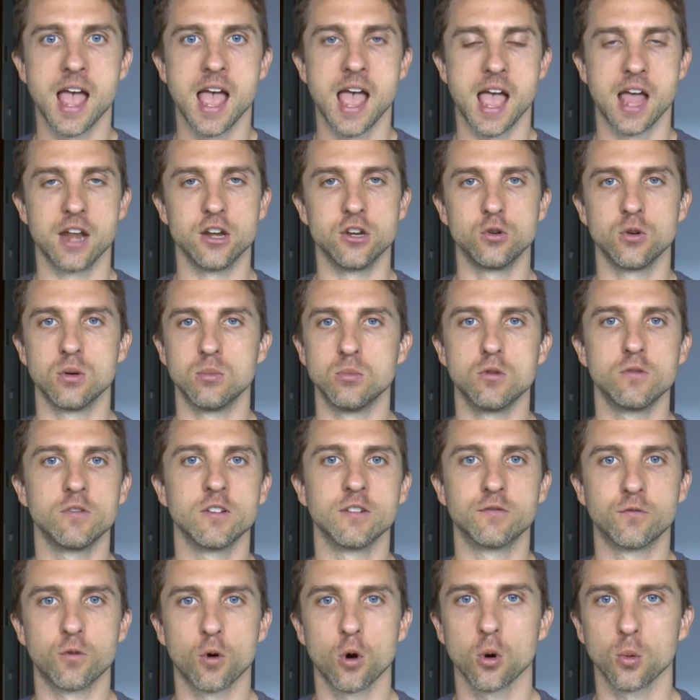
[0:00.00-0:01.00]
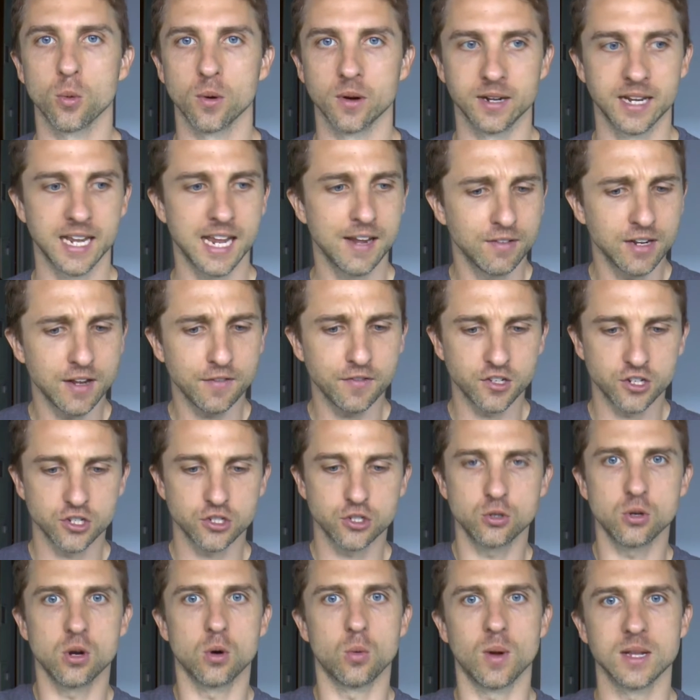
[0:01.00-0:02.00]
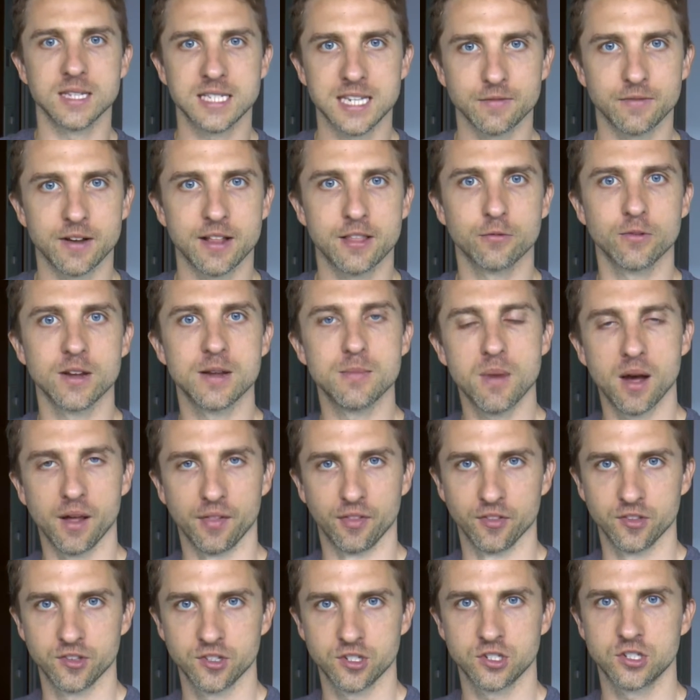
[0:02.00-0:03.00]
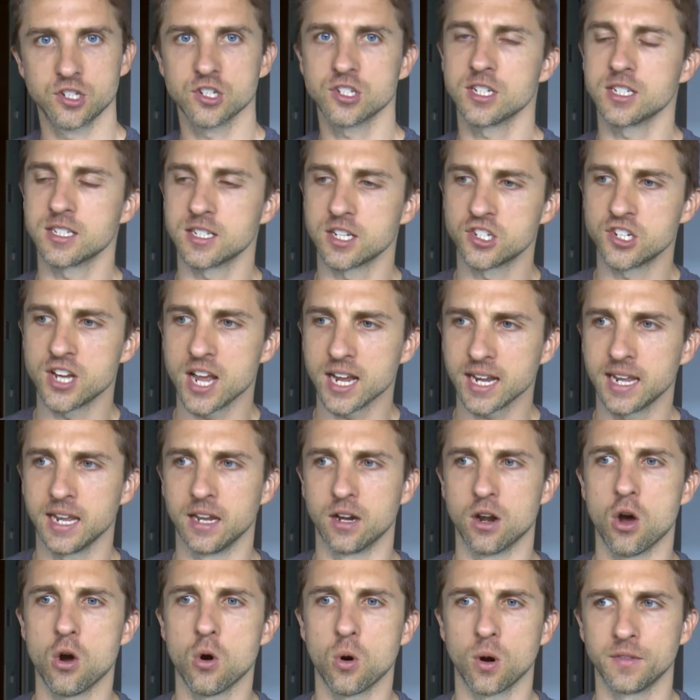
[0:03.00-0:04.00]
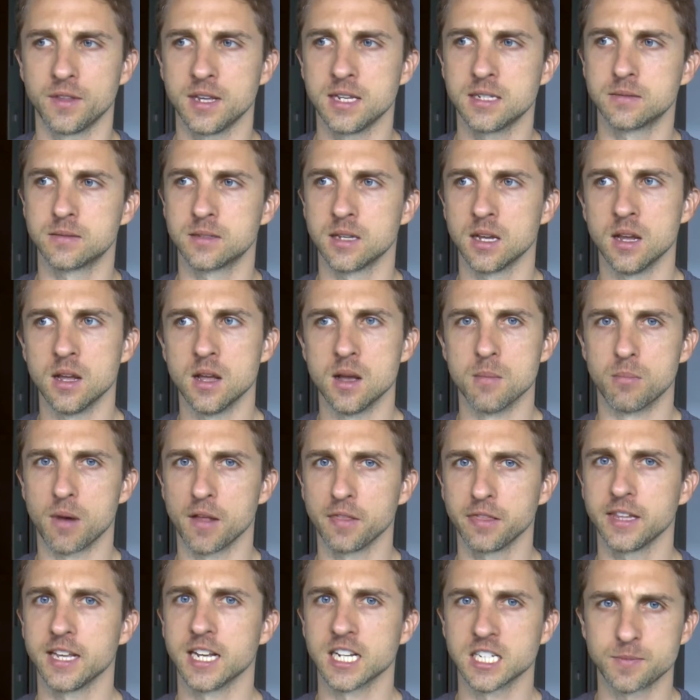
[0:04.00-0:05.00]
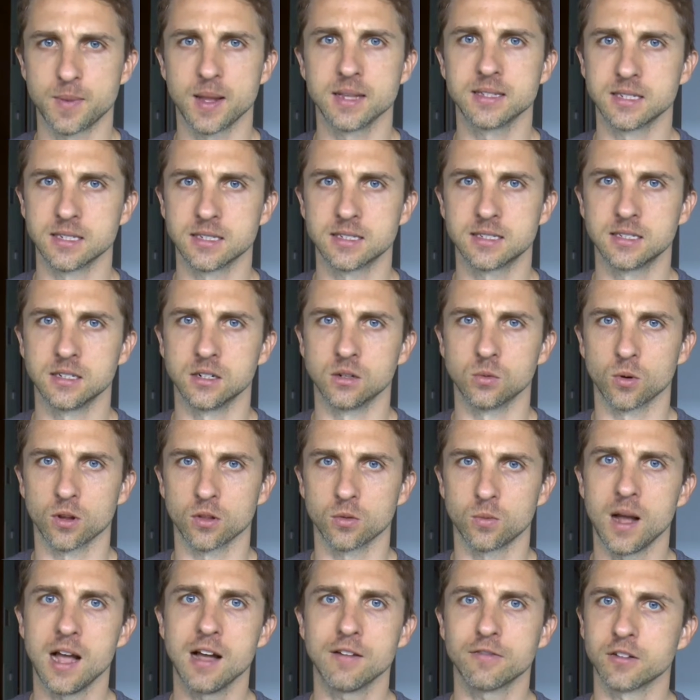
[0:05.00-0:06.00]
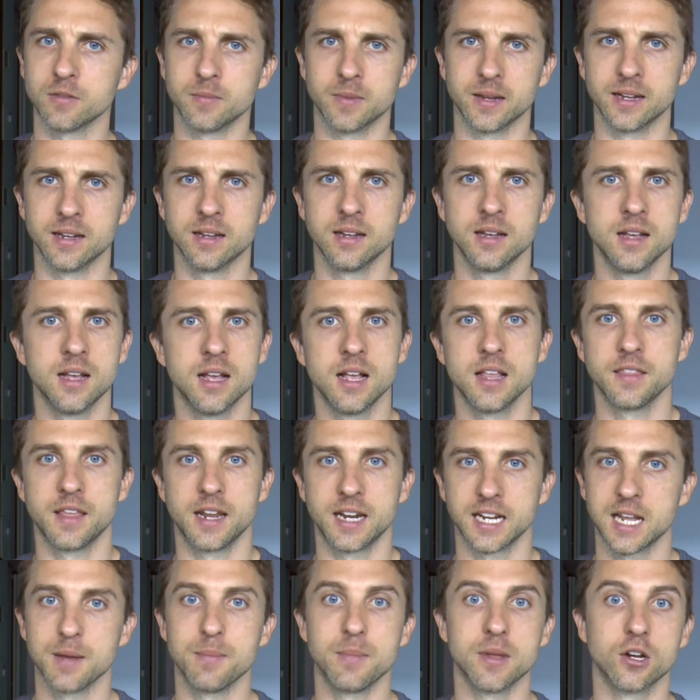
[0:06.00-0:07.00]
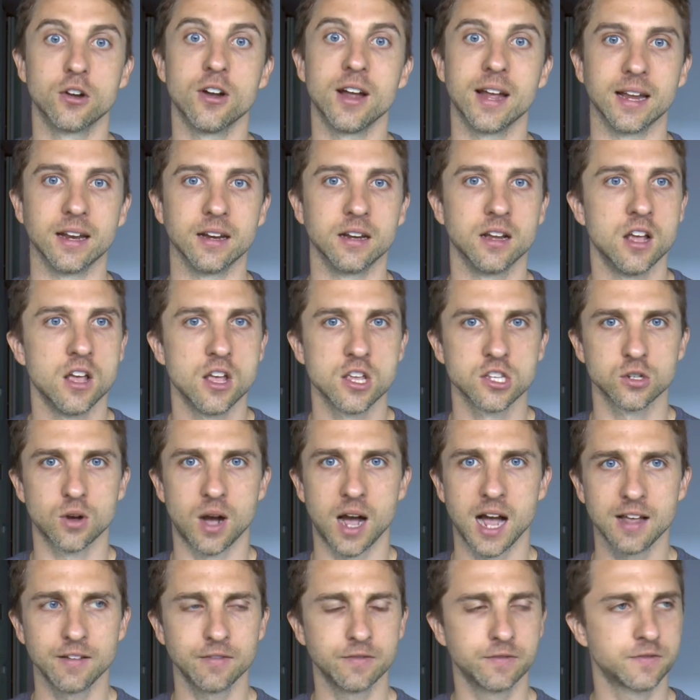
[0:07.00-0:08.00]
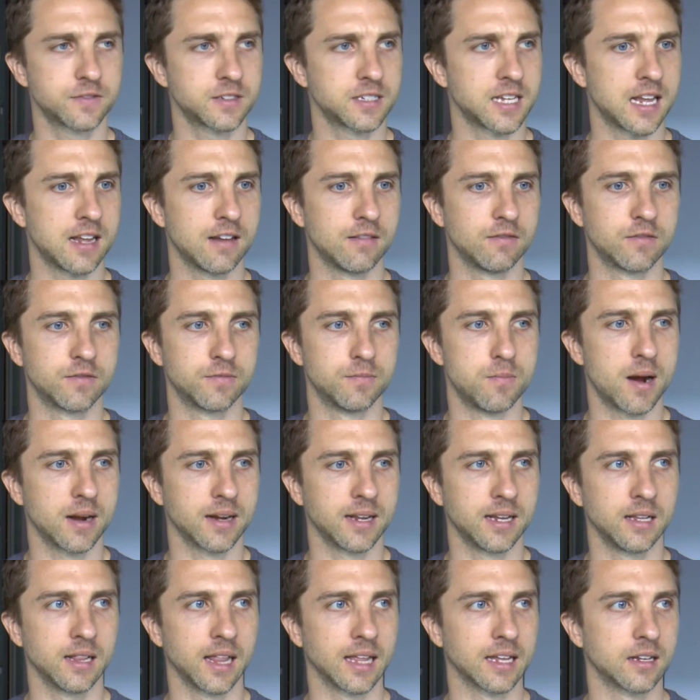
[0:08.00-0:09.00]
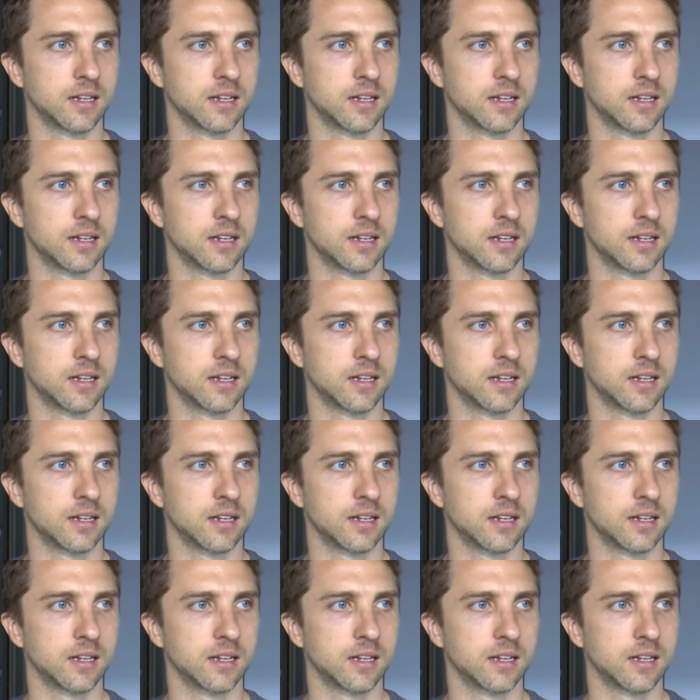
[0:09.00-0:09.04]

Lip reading: and do it moving forward, even if you just do it once every 3 months, just as a check-in, oh, are these monthly expenses still worthwhile for me? Then it can be great. So I've saved money